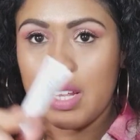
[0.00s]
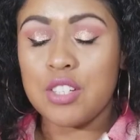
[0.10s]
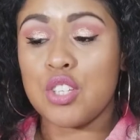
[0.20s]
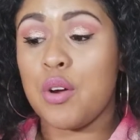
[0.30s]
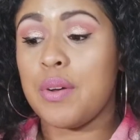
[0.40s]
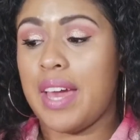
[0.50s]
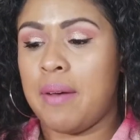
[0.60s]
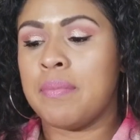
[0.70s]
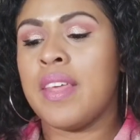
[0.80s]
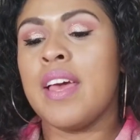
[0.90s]
So yeah.
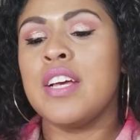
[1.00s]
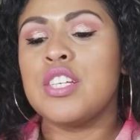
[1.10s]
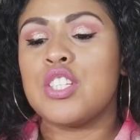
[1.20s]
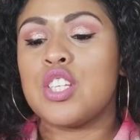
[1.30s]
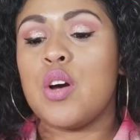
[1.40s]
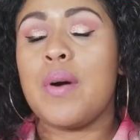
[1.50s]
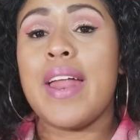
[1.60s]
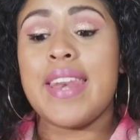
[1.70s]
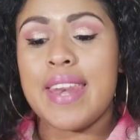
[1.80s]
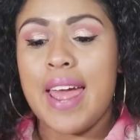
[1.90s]
So
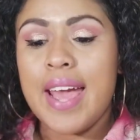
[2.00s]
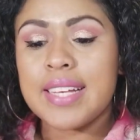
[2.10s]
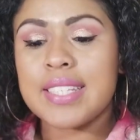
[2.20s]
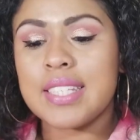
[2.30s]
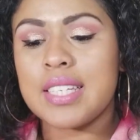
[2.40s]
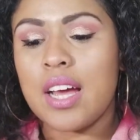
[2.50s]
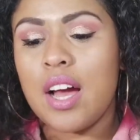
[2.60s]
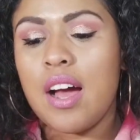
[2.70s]
next